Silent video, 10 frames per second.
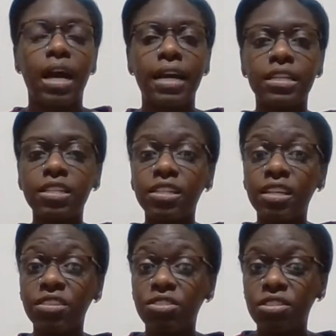I need to
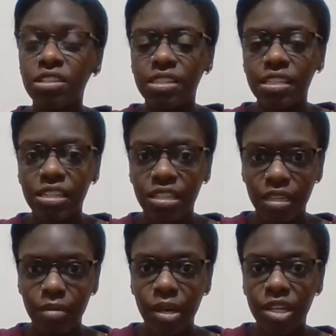enter this into the
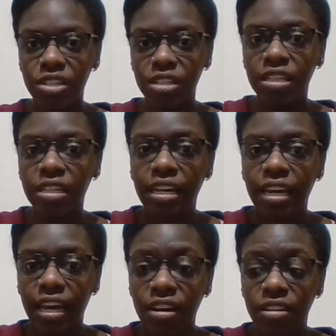ImagiKnitting
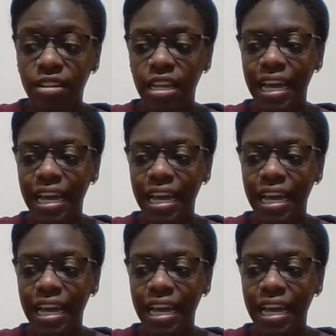KAL.